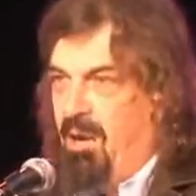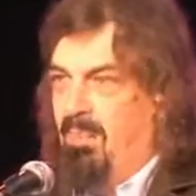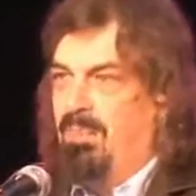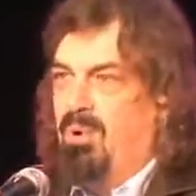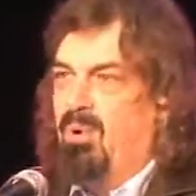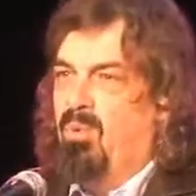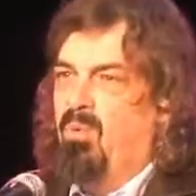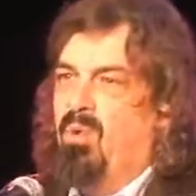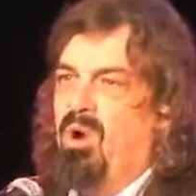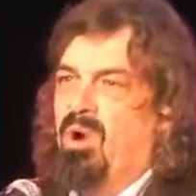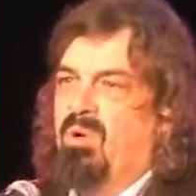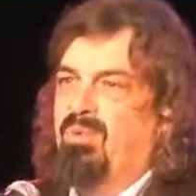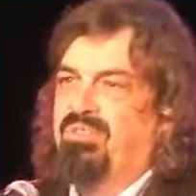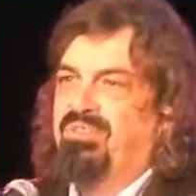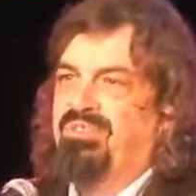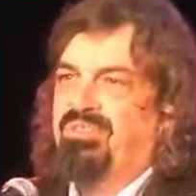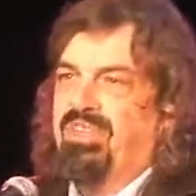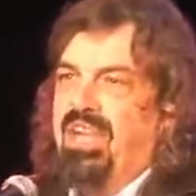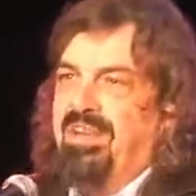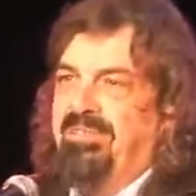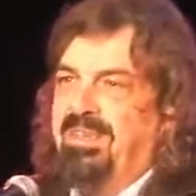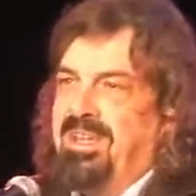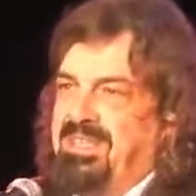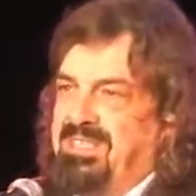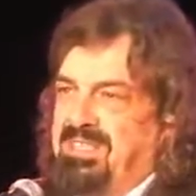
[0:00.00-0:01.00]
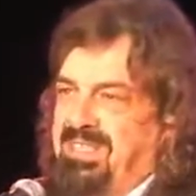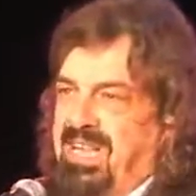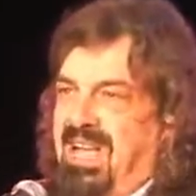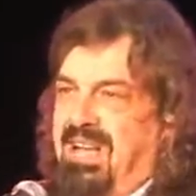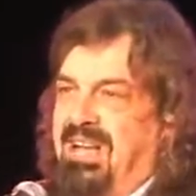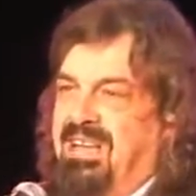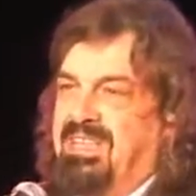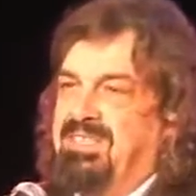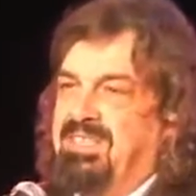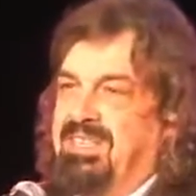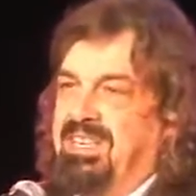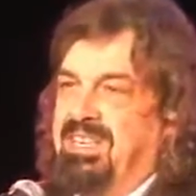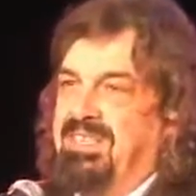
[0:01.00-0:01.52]
But what surveys tell
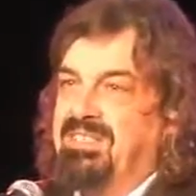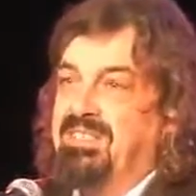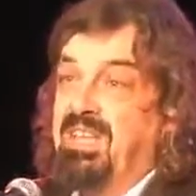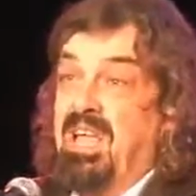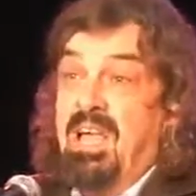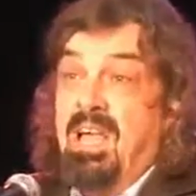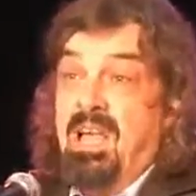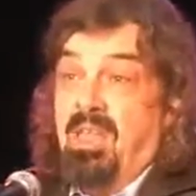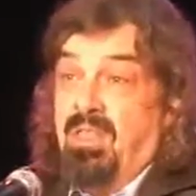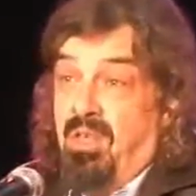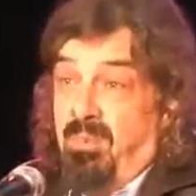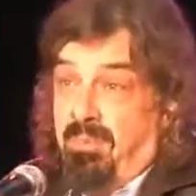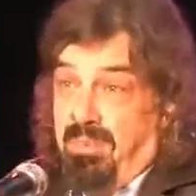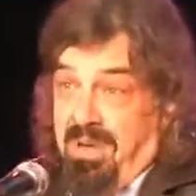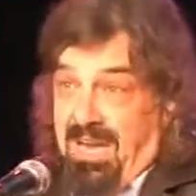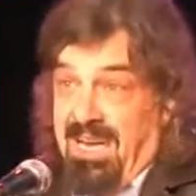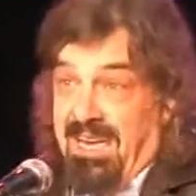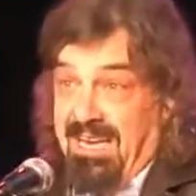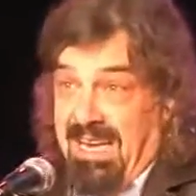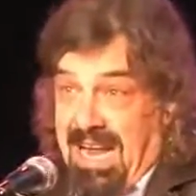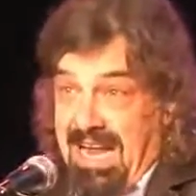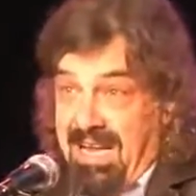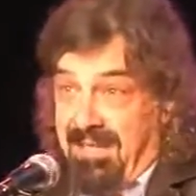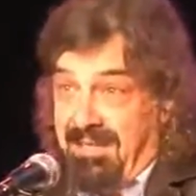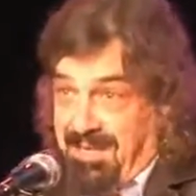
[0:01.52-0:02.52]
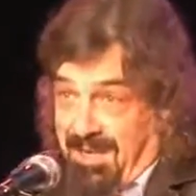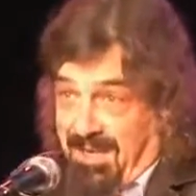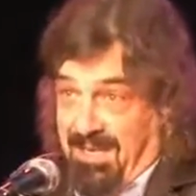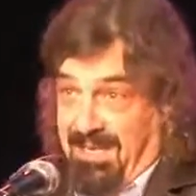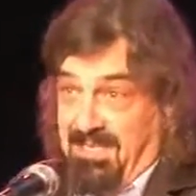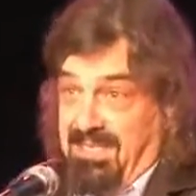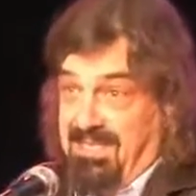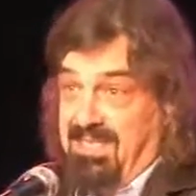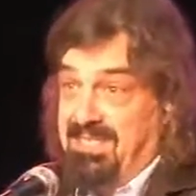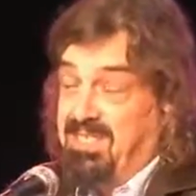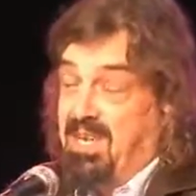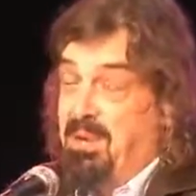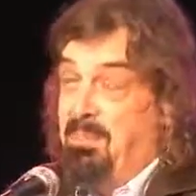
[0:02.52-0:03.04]
us is that being an
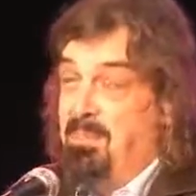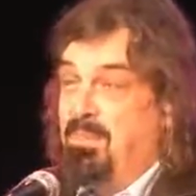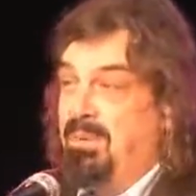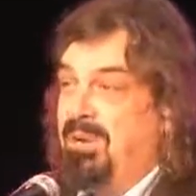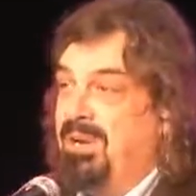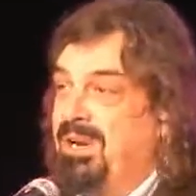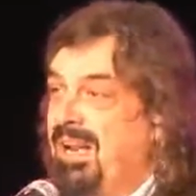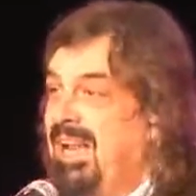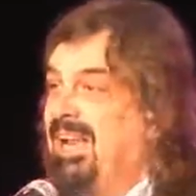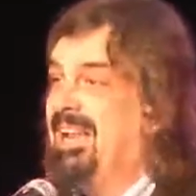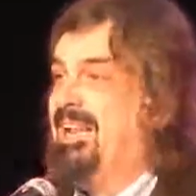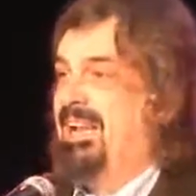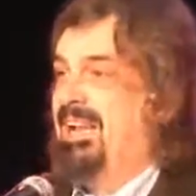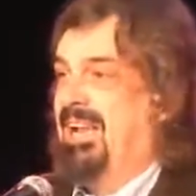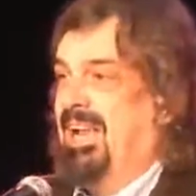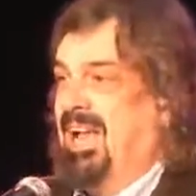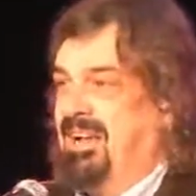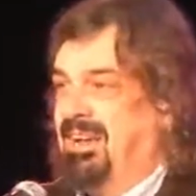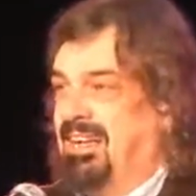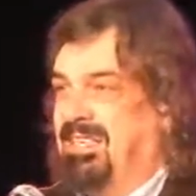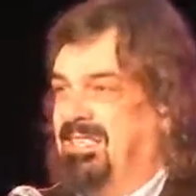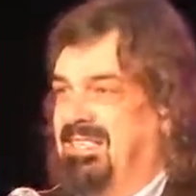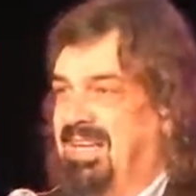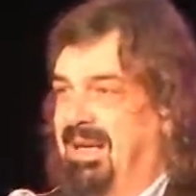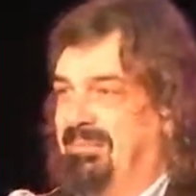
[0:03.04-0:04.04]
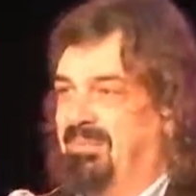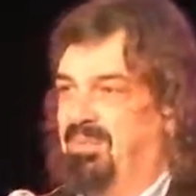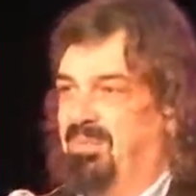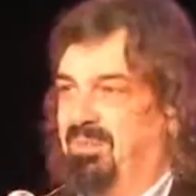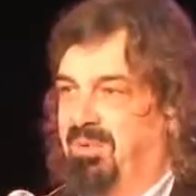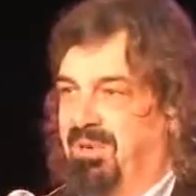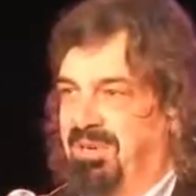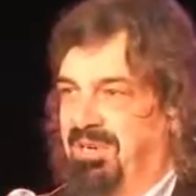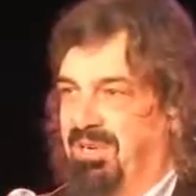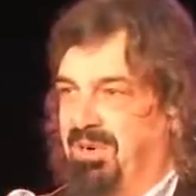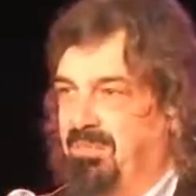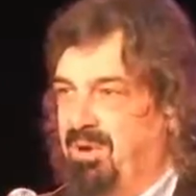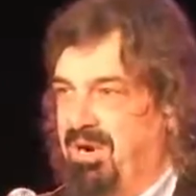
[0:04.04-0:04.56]
atheist is completely
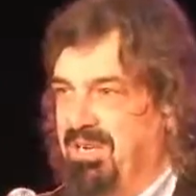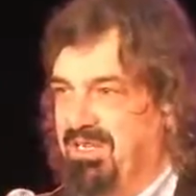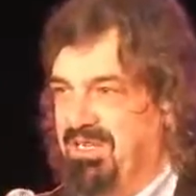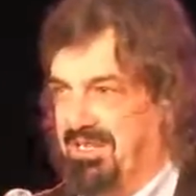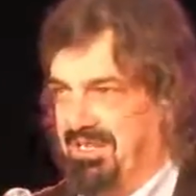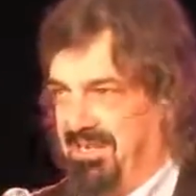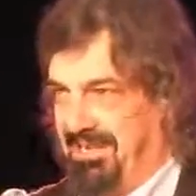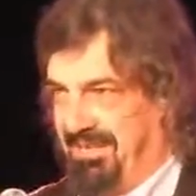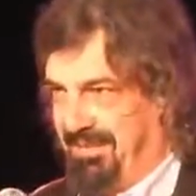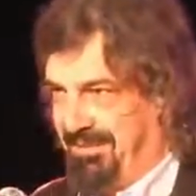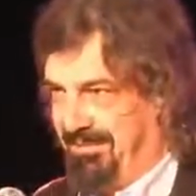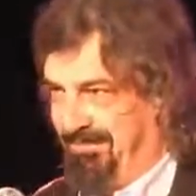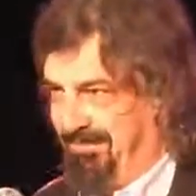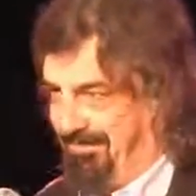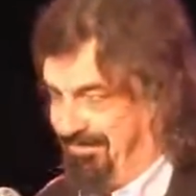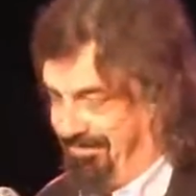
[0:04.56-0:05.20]
unacceptable in the president.